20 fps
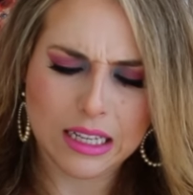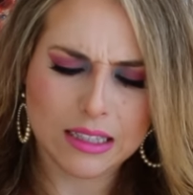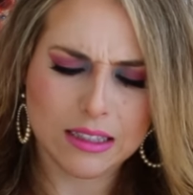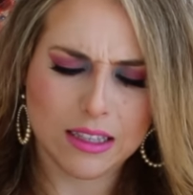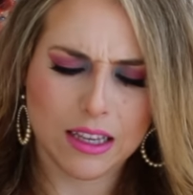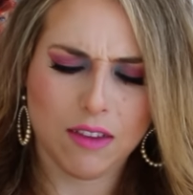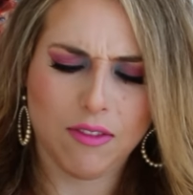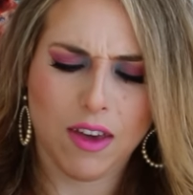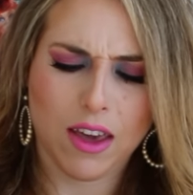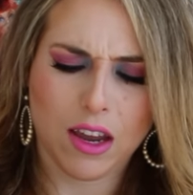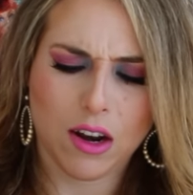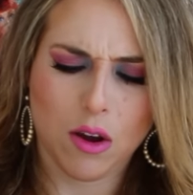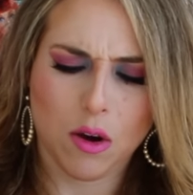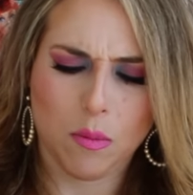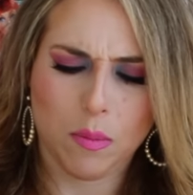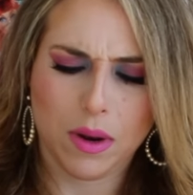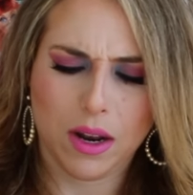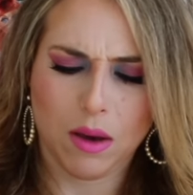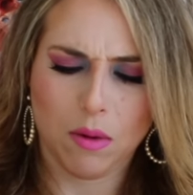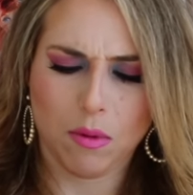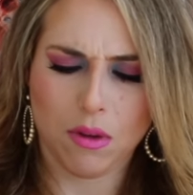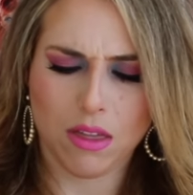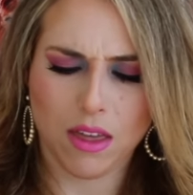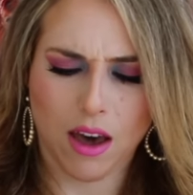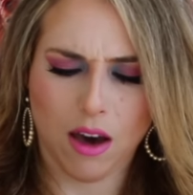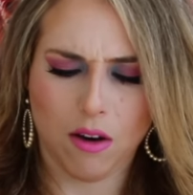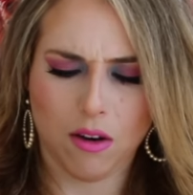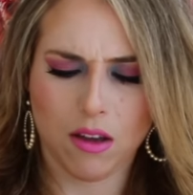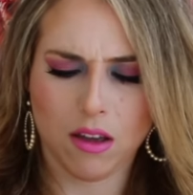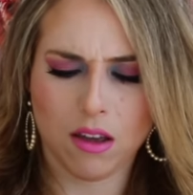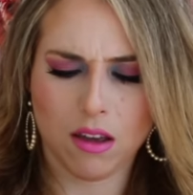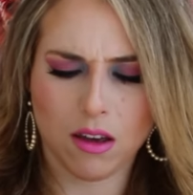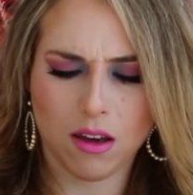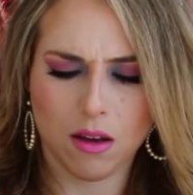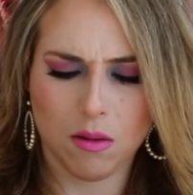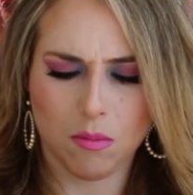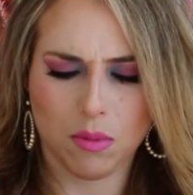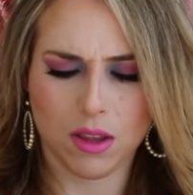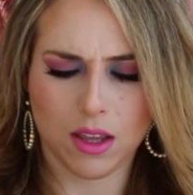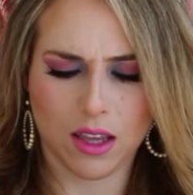See if I can open it without
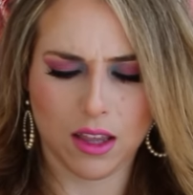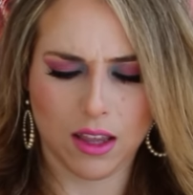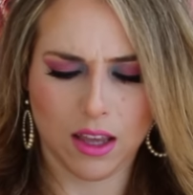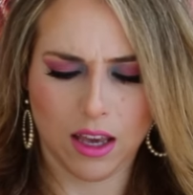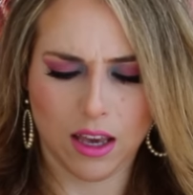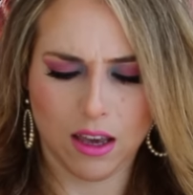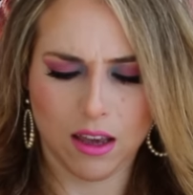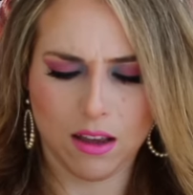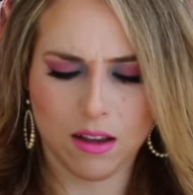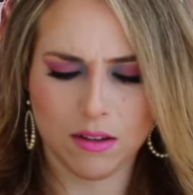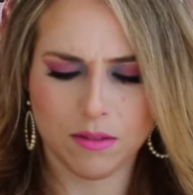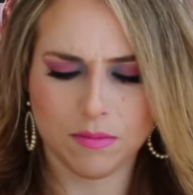completely